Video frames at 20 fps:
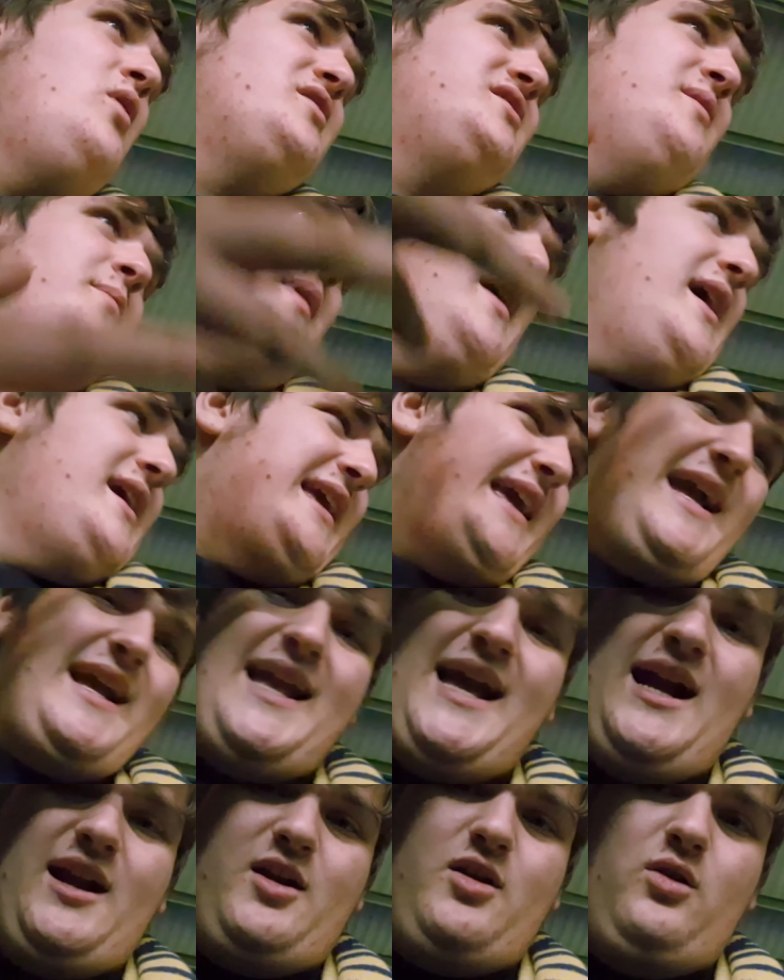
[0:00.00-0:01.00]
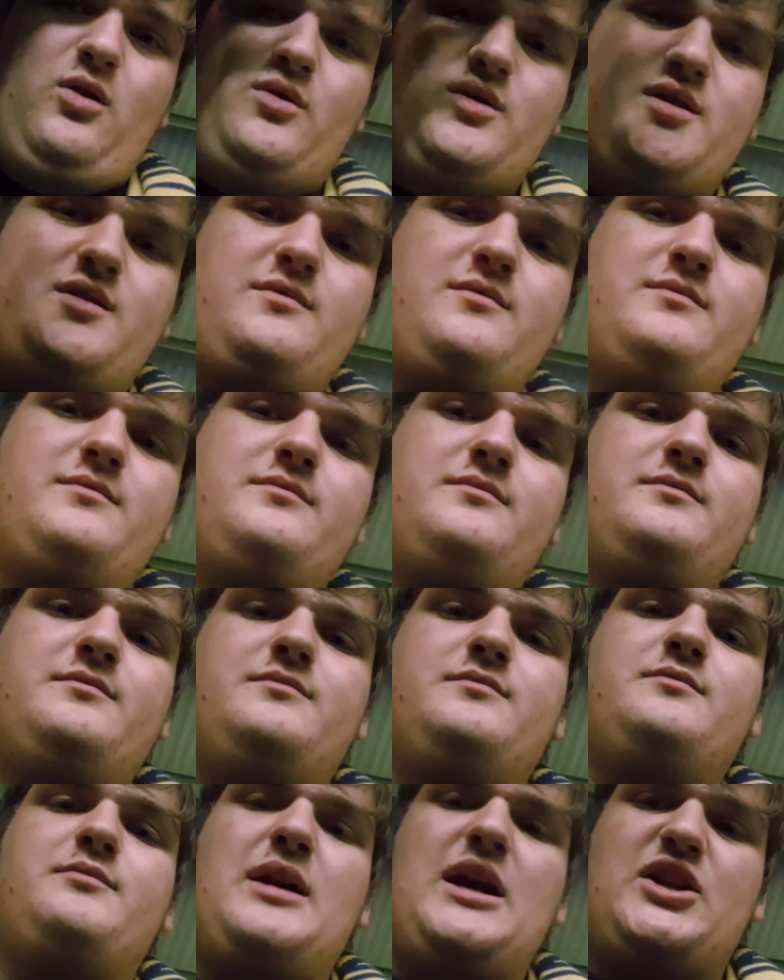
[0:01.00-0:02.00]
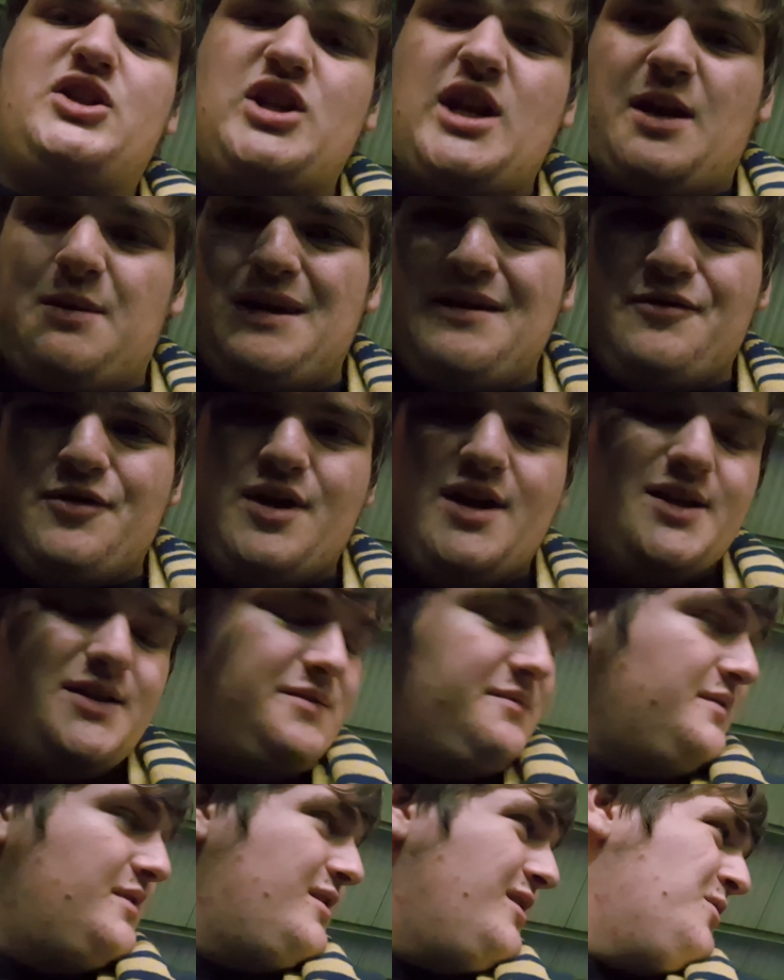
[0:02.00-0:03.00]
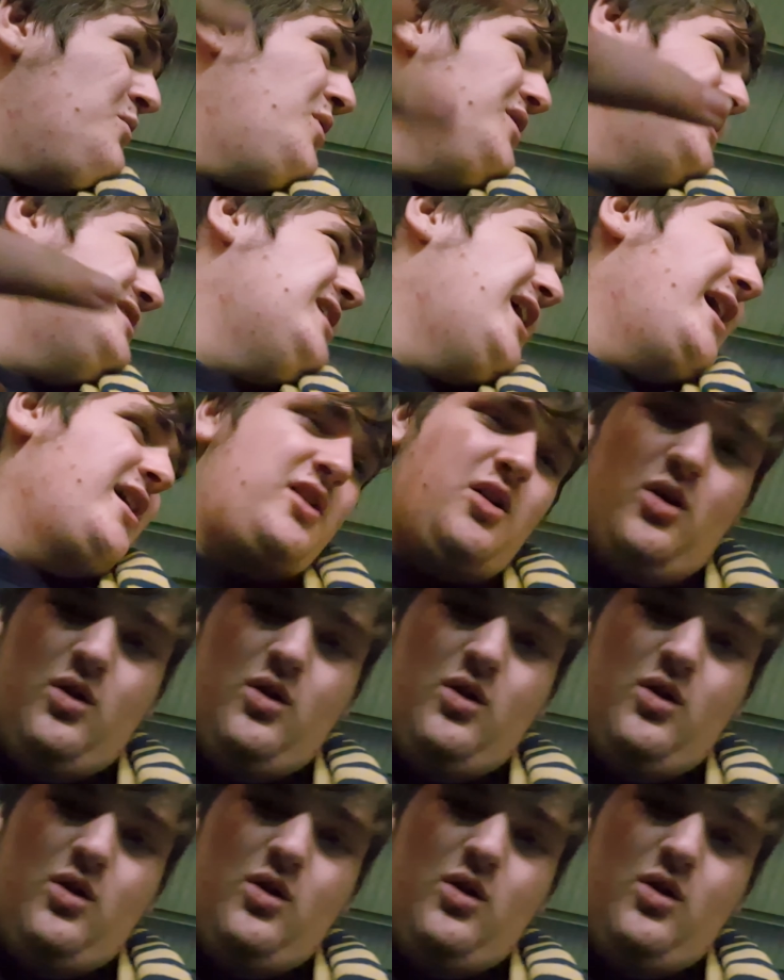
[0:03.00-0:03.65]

What's the pet Petacek hat called? Pet Petacek, whatever it is. What's his hat